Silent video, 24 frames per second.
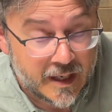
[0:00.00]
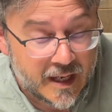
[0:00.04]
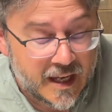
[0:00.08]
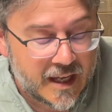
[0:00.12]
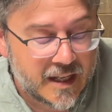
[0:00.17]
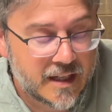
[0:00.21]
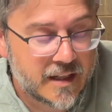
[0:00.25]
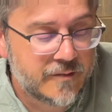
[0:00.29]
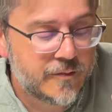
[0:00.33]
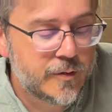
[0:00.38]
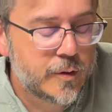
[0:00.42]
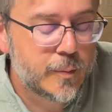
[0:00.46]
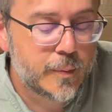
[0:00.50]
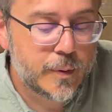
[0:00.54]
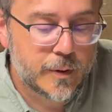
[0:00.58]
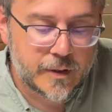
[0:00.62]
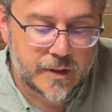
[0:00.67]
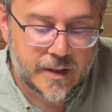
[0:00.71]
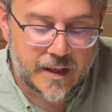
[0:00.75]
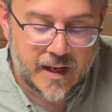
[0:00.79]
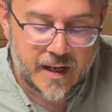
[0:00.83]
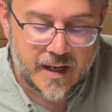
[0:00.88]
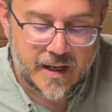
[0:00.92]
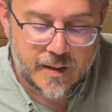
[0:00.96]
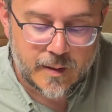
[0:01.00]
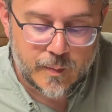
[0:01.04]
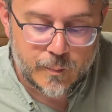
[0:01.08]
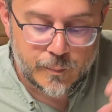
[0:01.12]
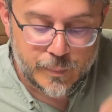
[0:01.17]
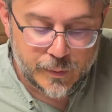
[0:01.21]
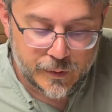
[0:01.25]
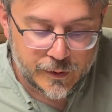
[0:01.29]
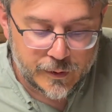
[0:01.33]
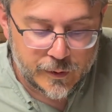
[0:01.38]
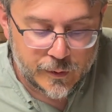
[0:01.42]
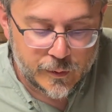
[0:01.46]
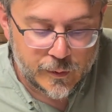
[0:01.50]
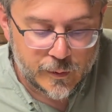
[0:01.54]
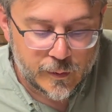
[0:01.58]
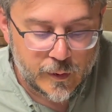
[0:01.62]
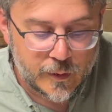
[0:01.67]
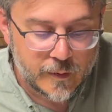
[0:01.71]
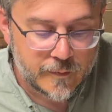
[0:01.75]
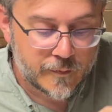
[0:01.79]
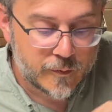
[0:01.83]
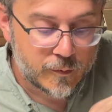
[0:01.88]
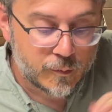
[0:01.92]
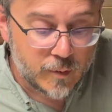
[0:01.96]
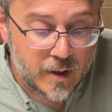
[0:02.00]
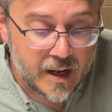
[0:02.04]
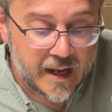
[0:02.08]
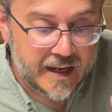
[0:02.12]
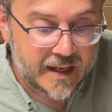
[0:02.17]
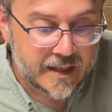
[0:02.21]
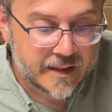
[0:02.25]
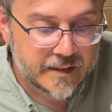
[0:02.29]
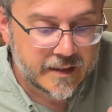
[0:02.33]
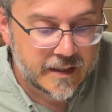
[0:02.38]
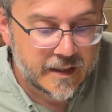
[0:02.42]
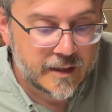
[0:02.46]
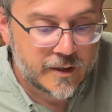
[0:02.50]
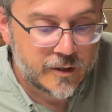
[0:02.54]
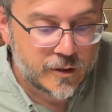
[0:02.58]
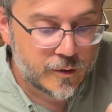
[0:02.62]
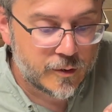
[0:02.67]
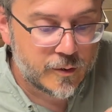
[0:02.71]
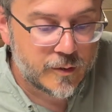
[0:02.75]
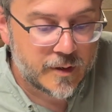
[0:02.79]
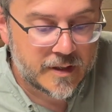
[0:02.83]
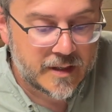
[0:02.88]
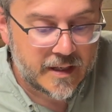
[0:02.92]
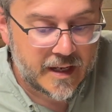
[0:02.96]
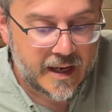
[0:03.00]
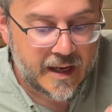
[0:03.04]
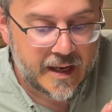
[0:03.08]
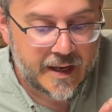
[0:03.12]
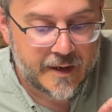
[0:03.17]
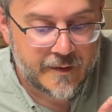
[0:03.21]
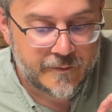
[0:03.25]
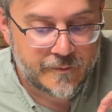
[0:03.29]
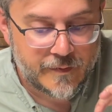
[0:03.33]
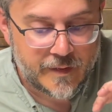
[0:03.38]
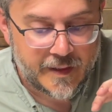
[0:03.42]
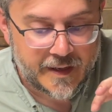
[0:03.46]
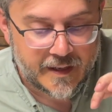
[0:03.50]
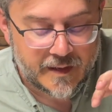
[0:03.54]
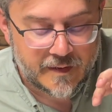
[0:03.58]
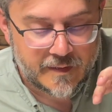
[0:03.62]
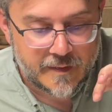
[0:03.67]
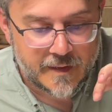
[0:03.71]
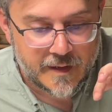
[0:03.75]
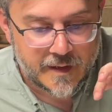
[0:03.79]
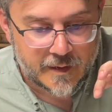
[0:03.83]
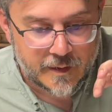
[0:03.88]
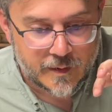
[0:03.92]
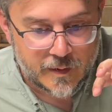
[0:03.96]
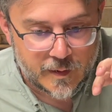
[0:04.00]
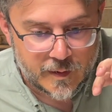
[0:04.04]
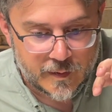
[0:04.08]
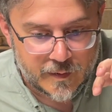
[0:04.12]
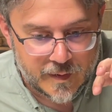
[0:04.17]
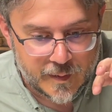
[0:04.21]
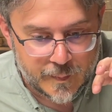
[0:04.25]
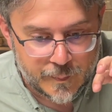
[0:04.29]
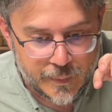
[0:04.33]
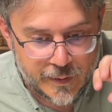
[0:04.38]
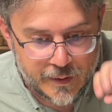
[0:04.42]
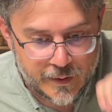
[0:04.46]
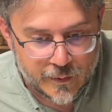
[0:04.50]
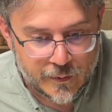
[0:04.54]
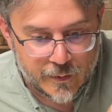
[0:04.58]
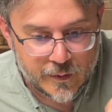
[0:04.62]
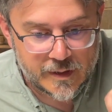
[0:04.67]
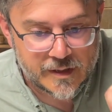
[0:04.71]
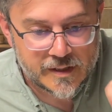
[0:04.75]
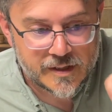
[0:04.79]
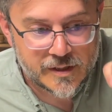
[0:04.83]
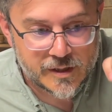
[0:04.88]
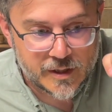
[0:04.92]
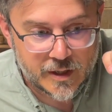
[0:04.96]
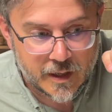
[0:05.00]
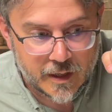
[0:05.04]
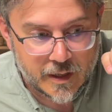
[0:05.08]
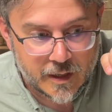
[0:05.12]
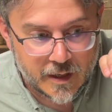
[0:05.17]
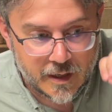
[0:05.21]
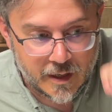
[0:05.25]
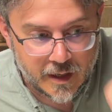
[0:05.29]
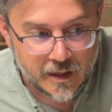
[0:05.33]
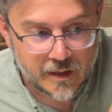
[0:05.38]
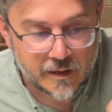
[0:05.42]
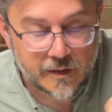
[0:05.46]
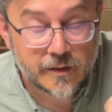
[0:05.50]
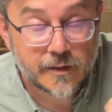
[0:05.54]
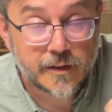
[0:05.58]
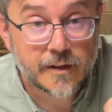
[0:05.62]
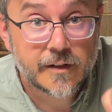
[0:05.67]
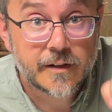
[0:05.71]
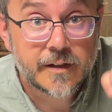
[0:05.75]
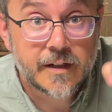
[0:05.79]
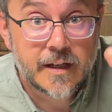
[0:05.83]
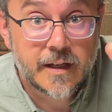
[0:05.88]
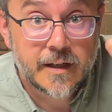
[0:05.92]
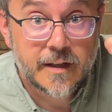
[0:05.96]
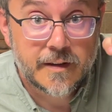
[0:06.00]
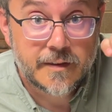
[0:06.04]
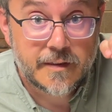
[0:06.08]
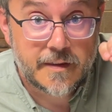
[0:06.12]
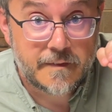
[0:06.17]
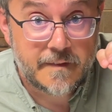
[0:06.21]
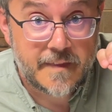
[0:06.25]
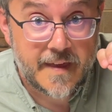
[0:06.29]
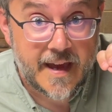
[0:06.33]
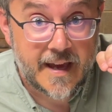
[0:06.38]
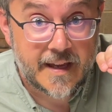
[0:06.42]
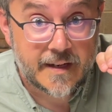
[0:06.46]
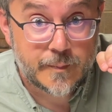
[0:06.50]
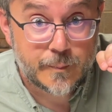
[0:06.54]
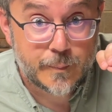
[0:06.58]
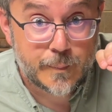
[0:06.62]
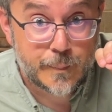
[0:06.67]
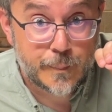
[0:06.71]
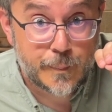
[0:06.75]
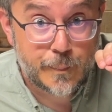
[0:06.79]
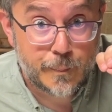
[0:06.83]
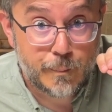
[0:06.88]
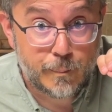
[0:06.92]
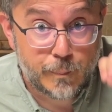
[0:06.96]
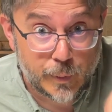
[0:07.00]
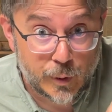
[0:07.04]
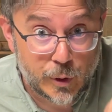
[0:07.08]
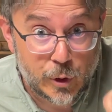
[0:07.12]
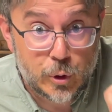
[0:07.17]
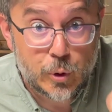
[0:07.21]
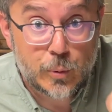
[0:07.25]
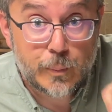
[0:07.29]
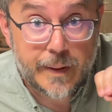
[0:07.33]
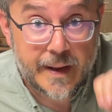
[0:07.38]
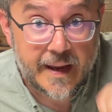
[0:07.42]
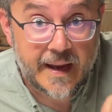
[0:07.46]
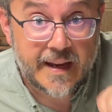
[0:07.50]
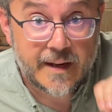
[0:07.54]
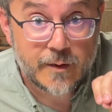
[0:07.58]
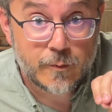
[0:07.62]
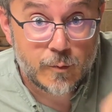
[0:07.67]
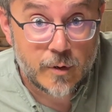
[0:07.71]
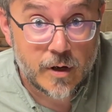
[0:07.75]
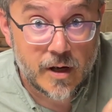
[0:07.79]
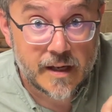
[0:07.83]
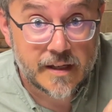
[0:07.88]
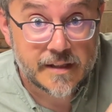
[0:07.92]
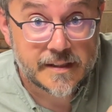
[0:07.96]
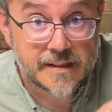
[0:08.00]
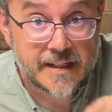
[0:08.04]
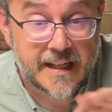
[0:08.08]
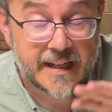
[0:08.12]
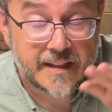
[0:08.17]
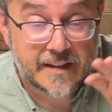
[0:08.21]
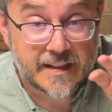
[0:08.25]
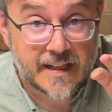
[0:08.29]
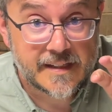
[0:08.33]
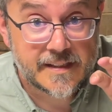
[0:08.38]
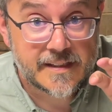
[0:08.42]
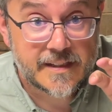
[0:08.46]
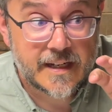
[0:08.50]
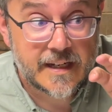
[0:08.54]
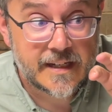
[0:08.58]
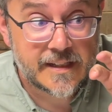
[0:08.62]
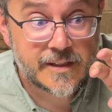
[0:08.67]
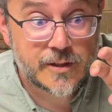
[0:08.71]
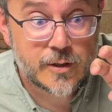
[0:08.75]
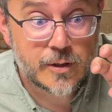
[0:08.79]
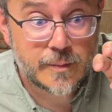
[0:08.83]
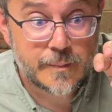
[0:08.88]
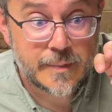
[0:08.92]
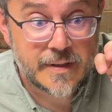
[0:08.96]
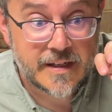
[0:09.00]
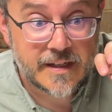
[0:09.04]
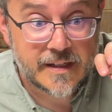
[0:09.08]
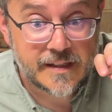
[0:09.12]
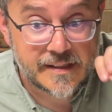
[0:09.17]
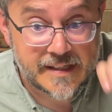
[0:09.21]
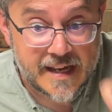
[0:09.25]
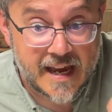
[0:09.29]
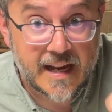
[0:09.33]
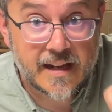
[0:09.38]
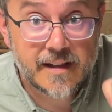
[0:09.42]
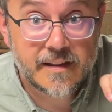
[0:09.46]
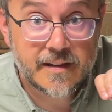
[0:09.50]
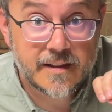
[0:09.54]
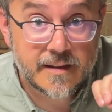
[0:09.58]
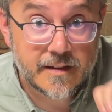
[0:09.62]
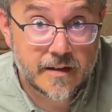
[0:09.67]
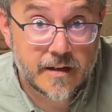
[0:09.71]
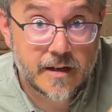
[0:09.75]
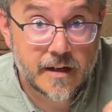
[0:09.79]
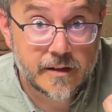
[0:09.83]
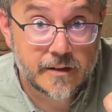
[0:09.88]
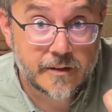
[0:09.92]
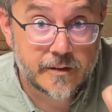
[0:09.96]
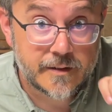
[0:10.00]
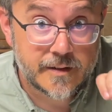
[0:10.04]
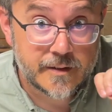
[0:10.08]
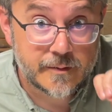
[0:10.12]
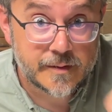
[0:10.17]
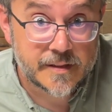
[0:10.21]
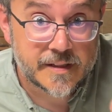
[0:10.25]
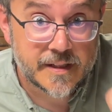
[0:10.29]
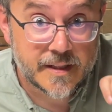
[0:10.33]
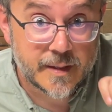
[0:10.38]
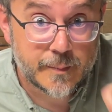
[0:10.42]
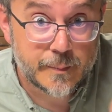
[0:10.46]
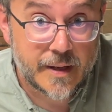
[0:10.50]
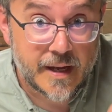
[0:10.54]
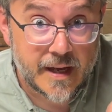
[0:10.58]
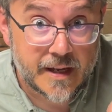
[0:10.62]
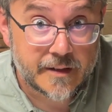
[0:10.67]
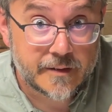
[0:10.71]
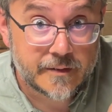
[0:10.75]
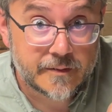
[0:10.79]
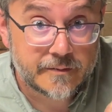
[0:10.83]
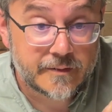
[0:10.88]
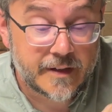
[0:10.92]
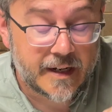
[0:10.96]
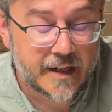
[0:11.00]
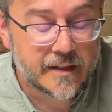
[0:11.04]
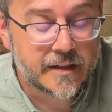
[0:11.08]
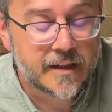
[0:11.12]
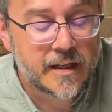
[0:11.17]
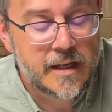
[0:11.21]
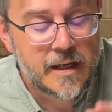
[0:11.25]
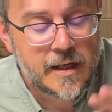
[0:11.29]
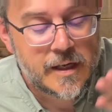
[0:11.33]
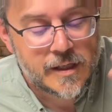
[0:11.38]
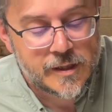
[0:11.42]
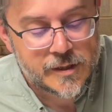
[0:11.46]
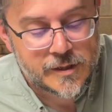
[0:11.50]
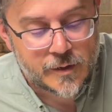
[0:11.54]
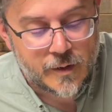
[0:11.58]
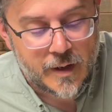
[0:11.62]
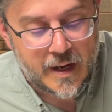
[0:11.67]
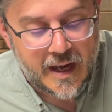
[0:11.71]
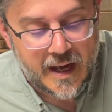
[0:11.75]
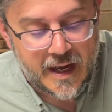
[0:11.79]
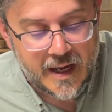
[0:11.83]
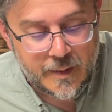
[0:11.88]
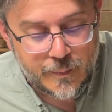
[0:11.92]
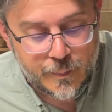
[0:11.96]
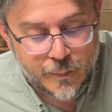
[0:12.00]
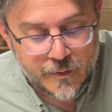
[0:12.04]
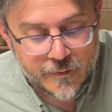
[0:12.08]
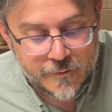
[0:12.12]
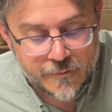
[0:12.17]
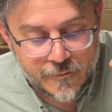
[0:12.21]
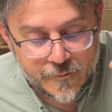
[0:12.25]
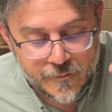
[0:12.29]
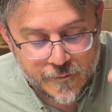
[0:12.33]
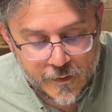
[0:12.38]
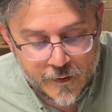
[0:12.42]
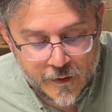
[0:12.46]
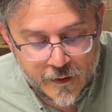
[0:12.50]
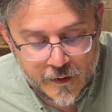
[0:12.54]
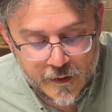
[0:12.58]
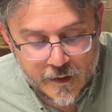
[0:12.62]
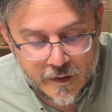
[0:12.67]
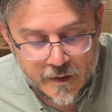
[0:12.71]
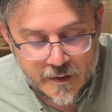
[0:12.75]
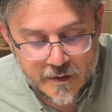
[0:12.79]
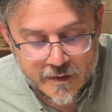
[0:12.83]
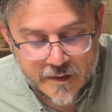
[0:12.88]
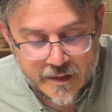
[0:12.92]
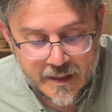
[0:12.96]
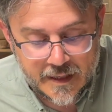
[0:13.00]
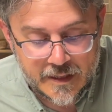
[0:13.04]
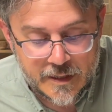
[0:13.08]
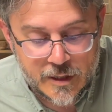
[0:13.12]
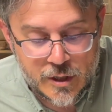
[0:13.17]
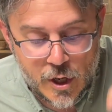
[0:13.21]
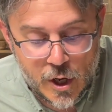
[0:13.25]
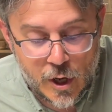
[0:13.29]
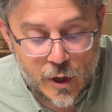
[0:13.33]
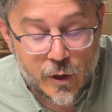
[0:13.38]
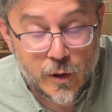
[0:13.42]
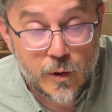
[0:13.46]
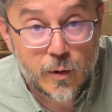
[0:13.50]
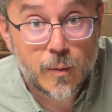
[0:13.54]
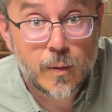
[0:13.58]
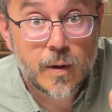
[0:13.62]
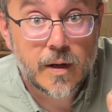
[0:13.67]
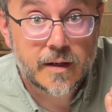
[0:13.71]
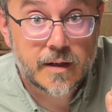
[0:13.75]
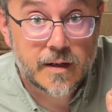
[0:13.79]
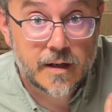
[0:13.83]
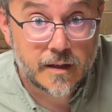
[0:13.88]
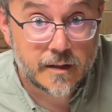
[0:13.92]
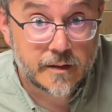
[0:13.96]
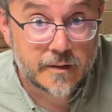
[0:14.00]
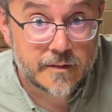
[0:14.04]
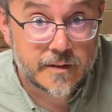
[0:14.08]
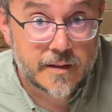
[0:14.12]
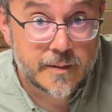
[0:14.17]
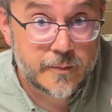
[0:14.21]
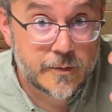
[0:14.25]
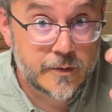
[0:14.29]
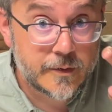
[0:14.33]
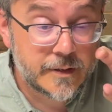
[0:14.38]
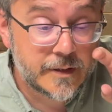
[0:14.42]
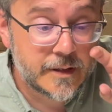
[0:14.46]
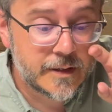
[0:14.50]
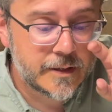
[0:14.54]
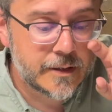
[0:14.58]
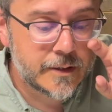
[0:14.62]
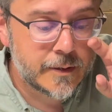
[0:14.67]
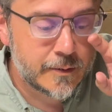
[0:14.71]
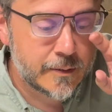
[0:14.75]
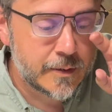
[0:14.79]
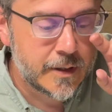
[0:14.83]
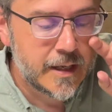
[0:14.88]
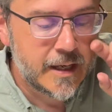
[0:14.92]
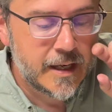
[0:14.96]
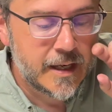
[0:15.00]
And if you put a blue over white, you're going to have like the purest color that blue paint was. Like it's going to be exactly the color that was in the bottle, right? So I prefer to know what color I'm going to do.